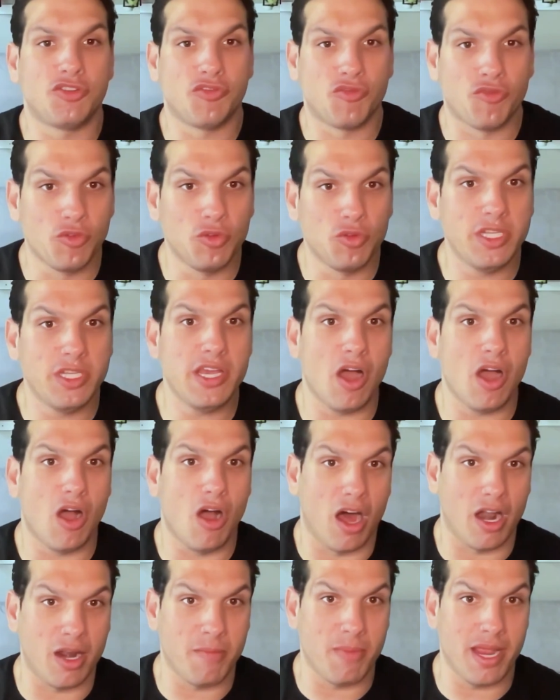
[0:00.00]
truly
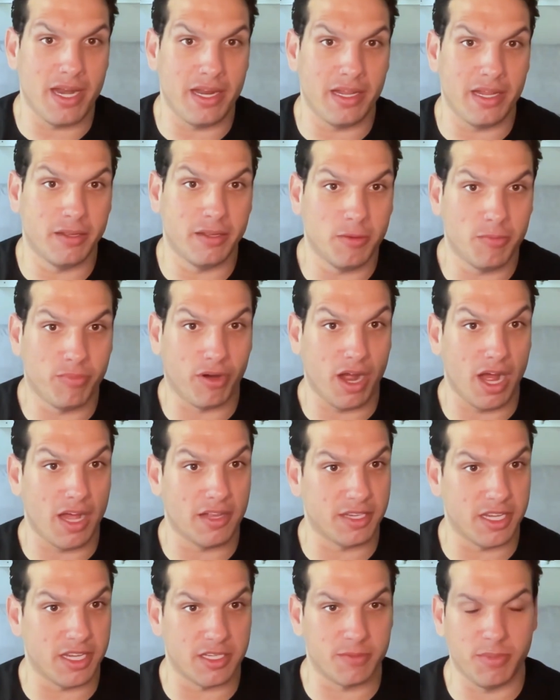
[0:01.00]
automated
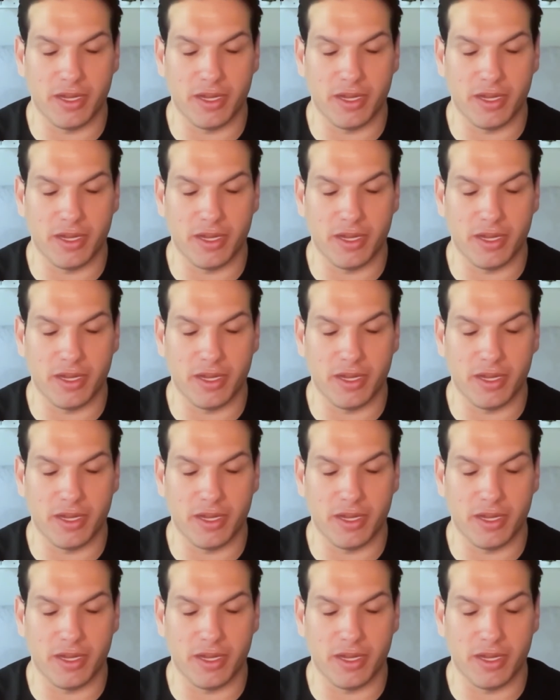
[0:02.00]
process.